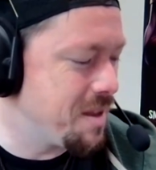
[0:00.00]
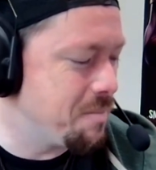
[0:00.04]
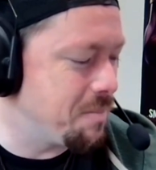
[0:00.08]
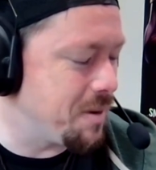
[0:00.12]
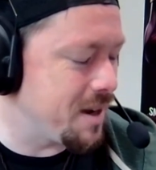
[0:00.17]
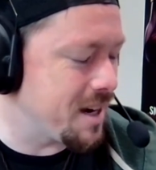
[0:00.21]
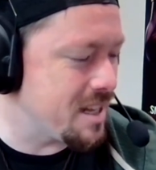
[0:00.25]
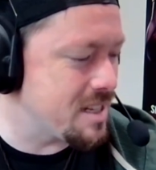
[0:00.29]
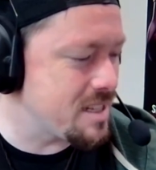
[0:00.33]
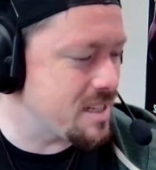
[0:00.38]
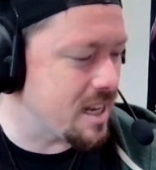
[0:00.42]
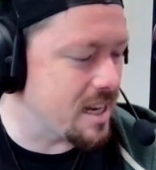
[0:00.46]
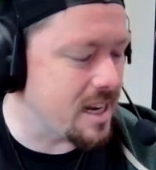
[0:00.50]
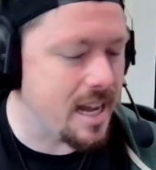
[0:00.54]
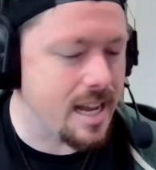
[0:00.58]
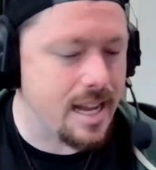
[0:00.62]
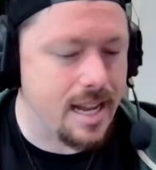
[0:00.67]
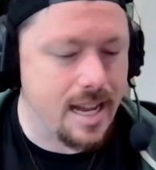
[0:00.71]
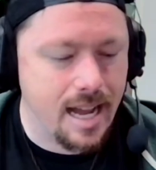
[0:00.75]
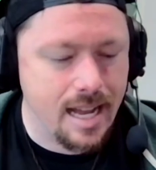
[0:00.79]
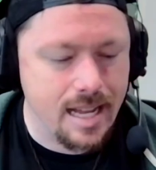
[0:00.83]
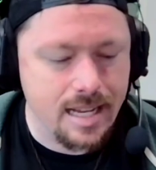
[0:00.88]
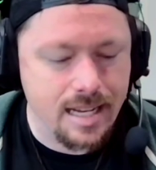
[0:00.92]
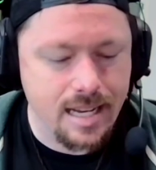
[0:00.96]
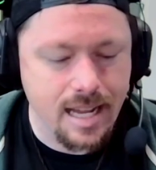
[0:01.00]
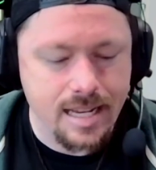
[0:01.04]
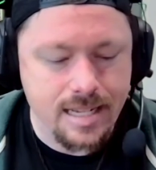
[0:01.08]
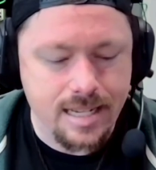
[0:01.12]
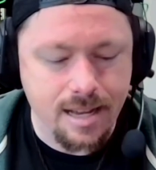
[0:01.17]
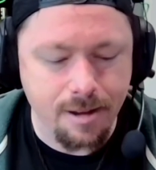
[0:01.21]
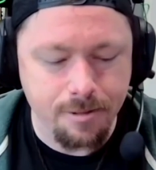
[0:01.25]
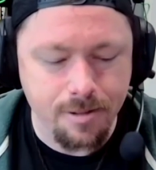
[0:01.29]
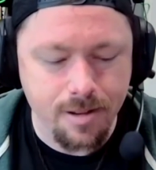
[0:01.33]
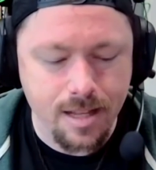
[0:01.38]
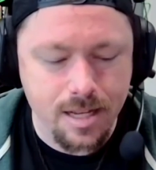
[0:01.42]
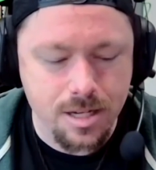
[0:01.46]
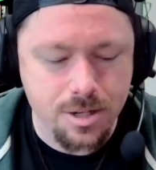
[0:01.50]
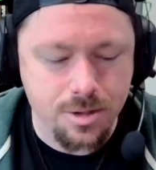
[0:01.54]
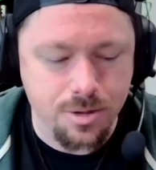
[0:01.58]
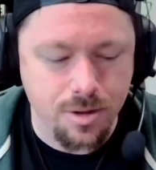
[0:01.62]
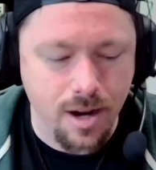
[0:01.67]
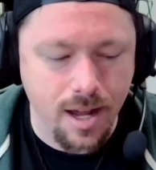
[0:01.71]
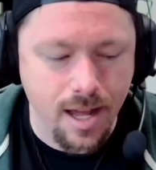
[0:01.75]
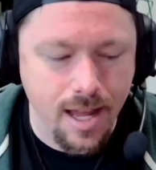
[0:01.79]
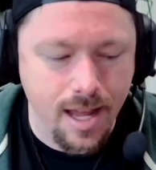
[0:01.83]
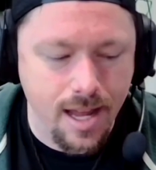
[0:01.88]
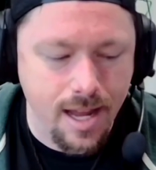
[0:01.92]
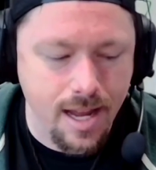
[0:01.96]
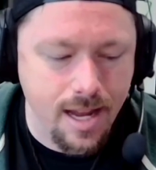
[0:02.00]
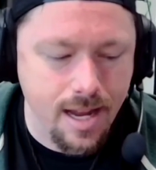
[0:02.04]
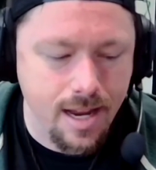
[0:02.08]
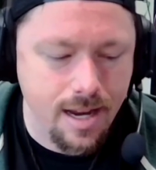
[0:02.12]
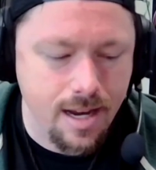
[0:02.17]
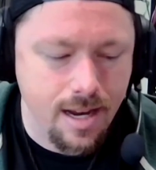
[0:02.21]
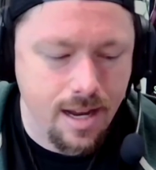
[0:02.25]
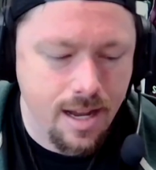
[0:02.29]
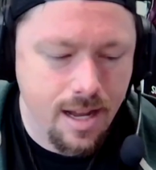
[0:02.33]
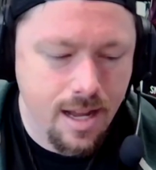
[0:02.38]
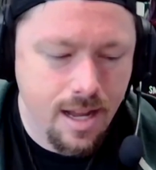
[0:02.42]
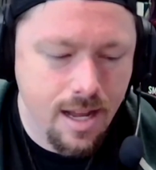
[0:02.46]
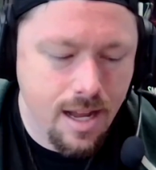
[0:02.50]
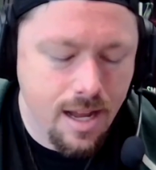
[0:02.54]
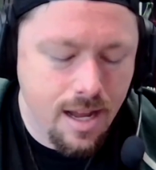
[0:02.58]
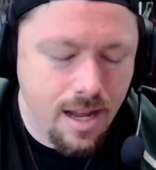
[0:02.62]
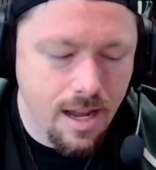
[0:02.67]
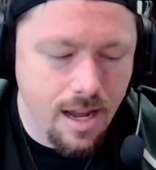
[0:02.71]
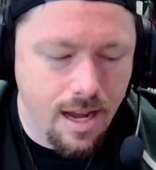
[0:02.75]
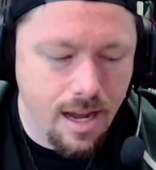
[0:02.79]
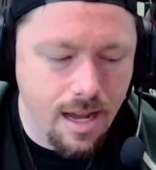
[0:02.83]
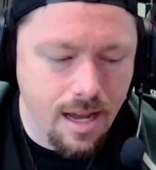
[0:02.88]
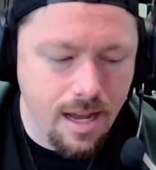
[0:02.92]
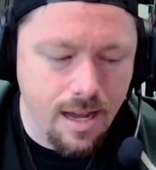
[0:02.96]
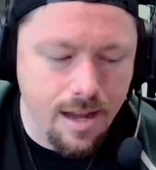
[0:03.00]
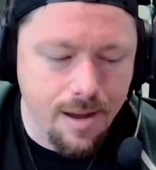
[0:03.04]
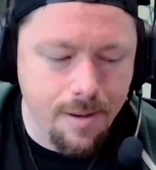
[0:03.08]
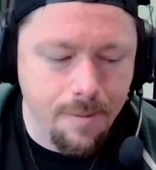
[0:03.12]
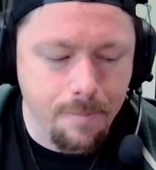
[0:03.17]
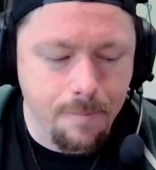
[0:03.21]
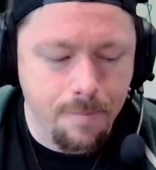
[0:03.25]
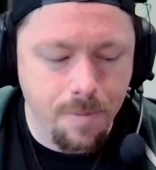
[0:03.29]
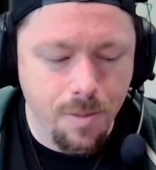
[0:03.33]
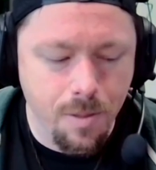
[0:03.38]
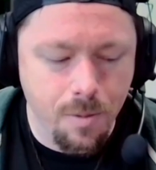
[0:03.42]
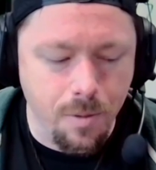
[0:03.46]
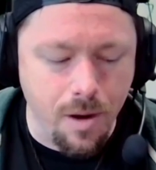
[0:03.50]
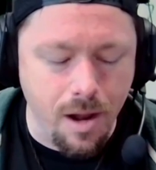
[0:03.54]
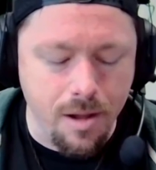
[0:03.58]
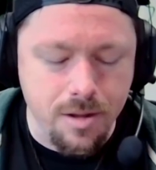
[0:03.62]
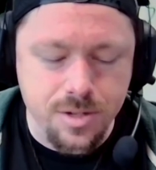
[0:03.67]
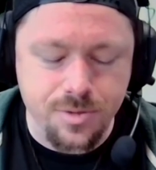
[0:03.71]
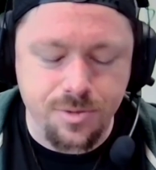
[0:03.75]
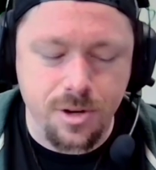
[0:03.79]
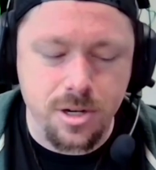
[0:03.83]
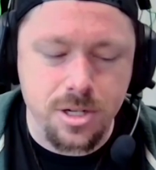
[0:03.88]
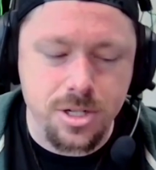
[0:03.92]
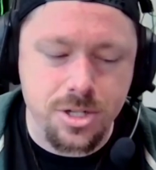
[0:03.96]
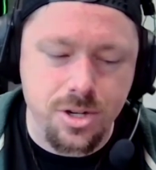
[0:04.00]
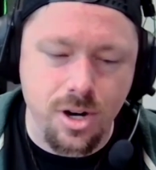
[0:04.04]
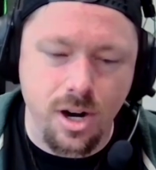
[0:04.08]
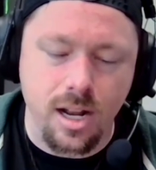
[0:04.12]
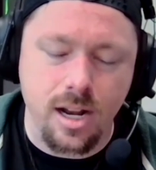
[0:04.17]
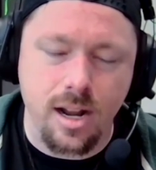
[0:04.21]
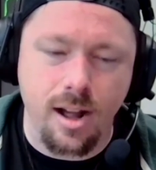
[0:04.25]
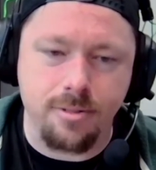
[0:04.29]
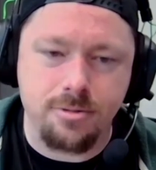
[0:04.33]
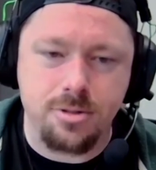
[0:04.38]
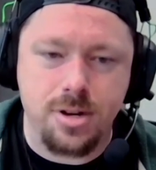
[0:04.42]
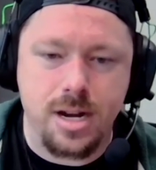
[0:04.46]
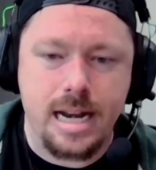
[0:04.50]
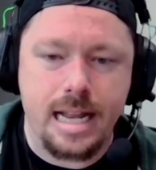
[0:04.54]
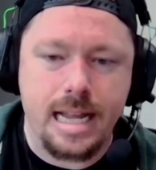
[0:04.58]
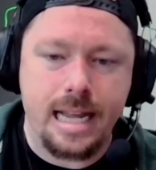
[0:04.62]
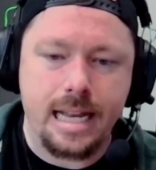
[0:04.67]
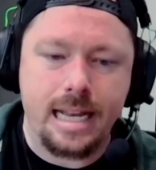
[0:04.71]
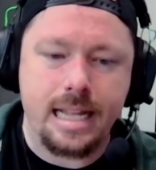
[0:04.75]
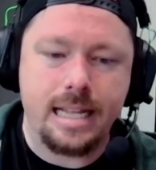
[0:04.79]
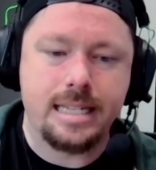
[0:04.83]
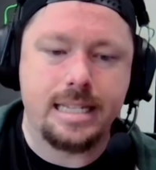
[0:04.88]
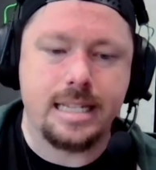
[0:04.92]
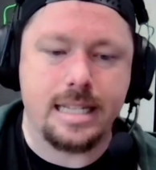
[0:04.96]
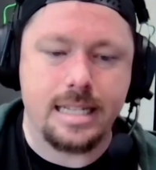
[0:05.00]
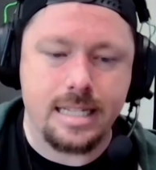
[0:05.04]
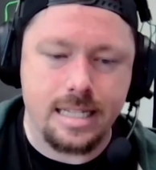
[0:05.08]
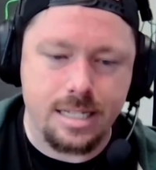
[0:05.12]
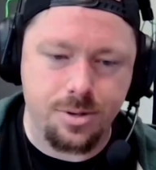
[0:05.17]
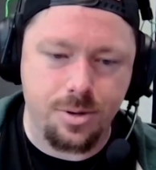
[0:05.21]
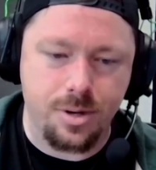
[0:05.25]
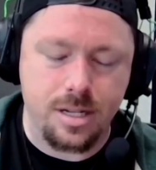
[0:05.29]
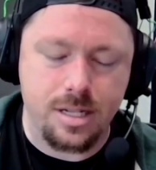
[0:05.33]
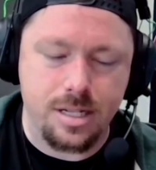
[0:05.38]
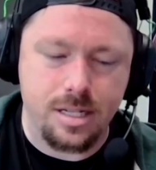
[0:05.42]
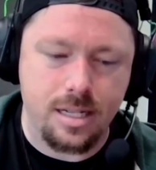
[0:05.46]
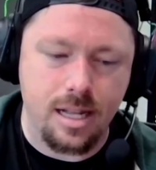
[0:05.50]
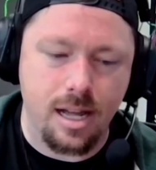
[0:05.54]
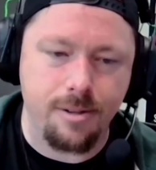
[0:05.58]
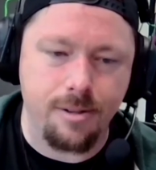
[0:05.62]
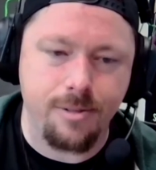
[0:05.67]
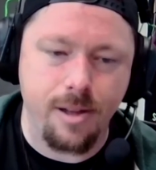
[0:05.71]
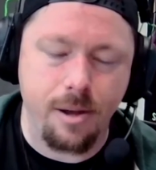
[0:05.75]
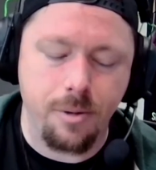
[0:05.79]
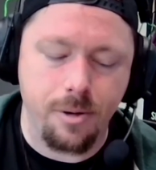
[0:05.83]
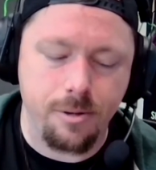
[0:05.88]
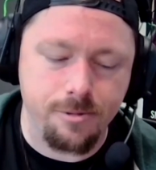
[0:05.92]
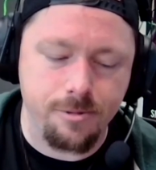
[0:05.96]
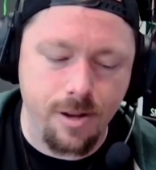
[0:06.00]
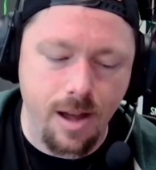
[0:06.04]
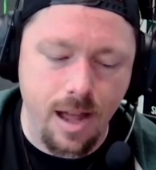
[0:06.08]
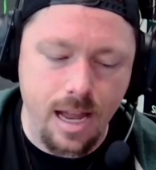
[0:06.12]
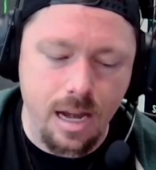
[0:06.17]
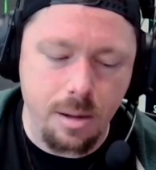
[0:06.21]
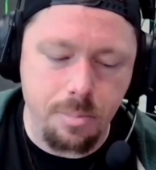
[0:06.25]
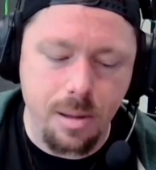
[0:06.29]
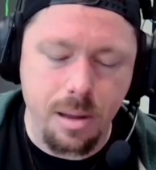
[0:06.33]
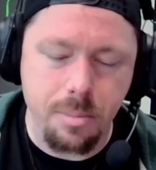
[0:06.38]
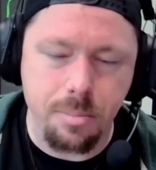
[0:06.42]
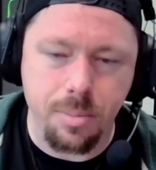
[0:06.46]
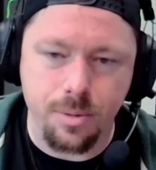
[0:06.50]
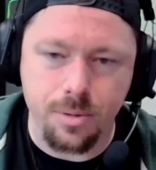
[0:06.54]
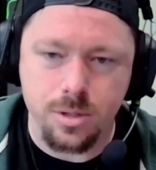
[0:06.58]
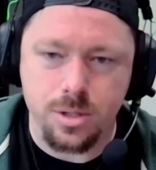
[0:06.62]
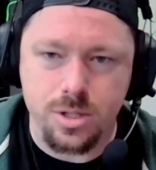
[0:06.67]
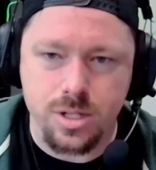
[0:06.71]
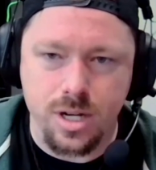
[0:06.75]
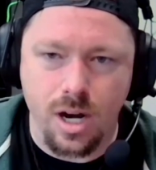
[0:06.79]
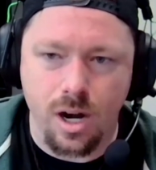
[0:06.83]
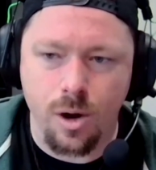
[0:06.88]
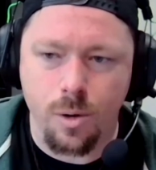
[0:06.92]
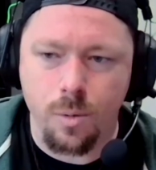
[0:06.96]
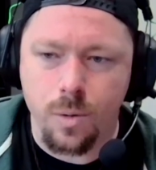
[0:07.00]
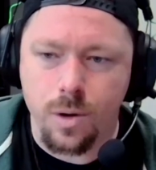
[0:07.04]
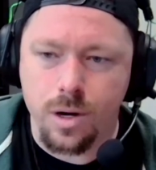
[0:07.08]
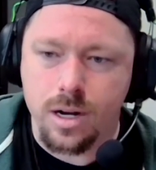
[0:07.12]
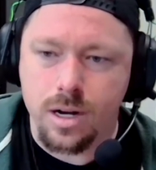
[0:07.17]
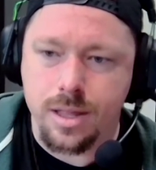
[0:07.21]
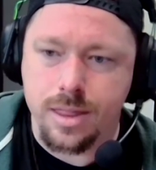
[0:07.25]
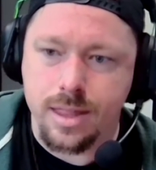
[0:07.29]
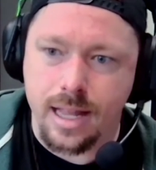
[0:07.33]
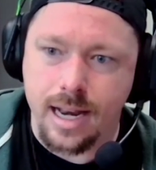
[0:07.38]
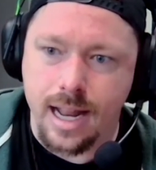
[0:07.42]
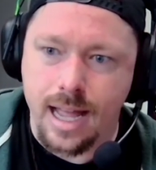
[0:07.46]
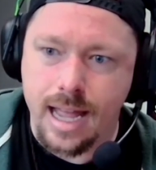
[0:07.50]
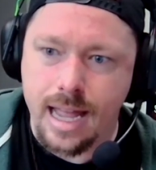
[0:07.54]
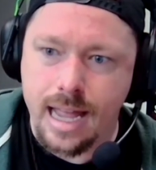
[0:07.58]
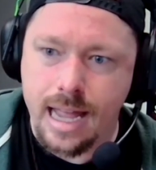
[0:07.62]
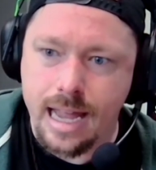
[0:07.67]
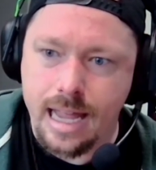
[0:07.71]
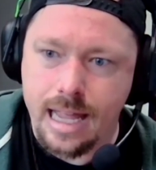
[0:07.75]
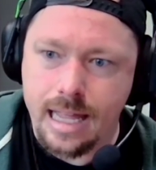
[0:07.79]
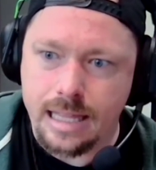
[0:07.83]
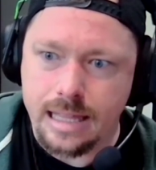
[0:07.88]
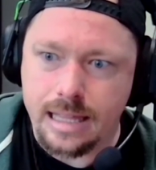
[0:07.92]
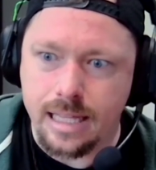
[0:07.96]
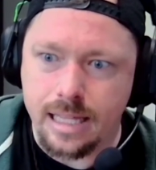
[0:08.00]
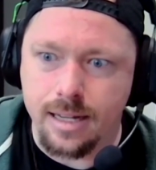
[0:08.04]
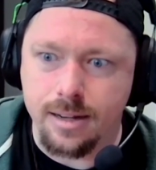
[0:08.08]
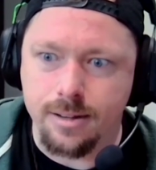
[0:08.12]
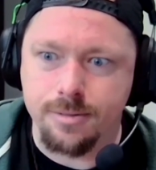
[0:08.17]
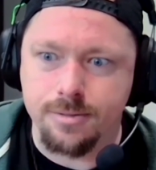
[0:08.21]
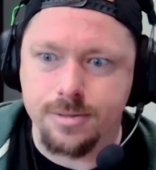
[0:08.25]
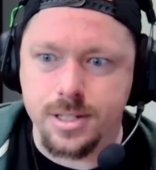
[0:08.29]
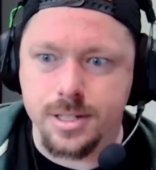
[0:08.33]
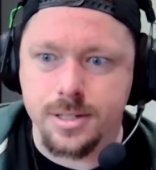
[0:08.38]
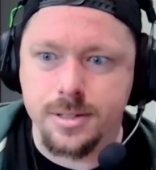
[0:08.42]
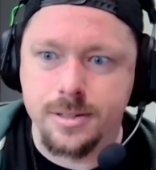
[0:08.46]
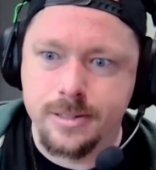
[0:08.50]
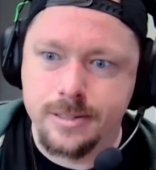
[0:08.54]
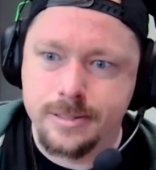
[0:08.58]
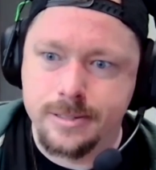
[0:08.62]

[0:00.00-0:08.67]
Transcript: But it's like I definitely try. When I was first starting off trying to get into this sort of stuff, I would find people's artwork that I loved,